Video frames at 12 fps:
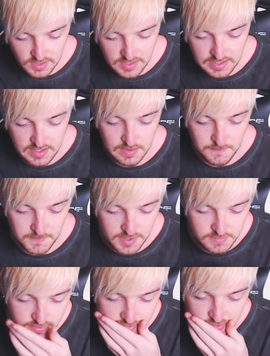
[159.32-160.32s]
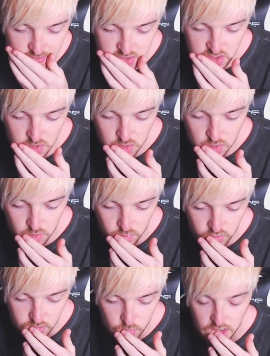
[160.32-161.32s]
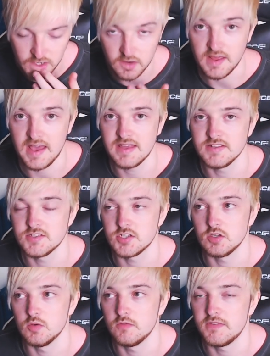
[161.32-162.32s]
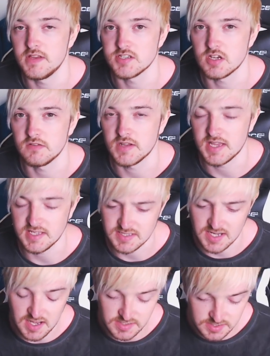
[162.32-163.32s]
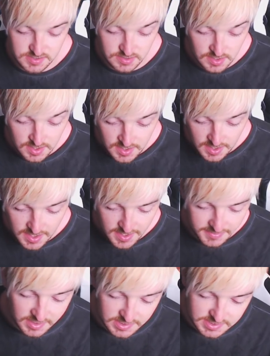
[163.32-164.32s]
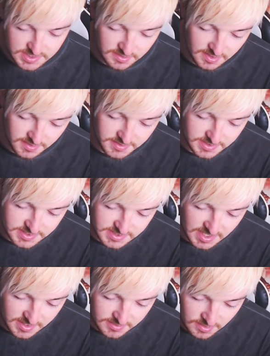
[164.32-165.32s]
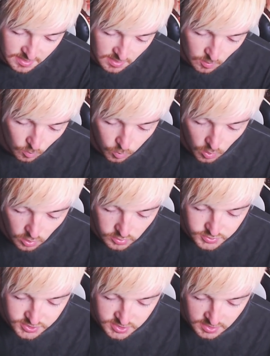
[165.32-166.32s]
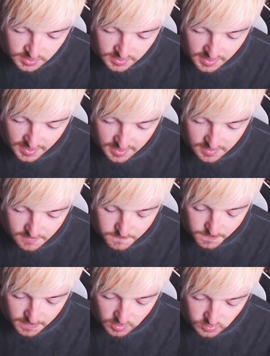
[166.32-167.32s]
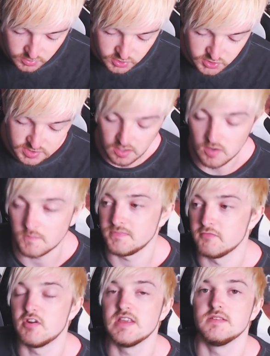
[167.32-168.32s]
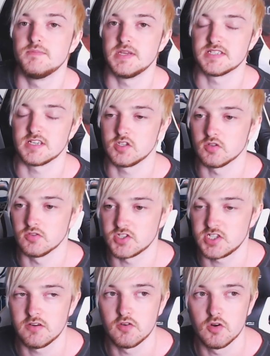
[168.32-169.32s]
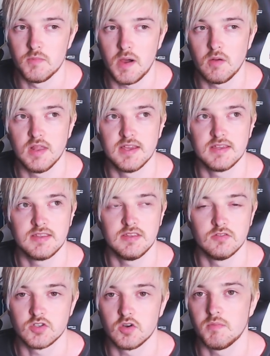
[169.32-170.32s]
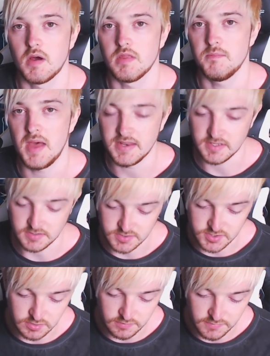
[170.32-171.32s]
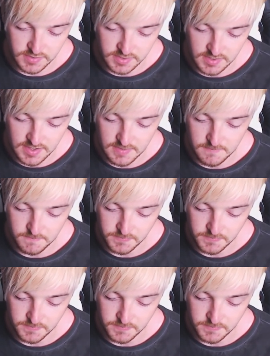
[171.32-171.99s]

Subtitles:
And then Shiro and Rin went on ahead to face off against Casta. And the last thing that they said was, Rin basically told Shiro about, like, you know, talking about the pendant and stuff, that,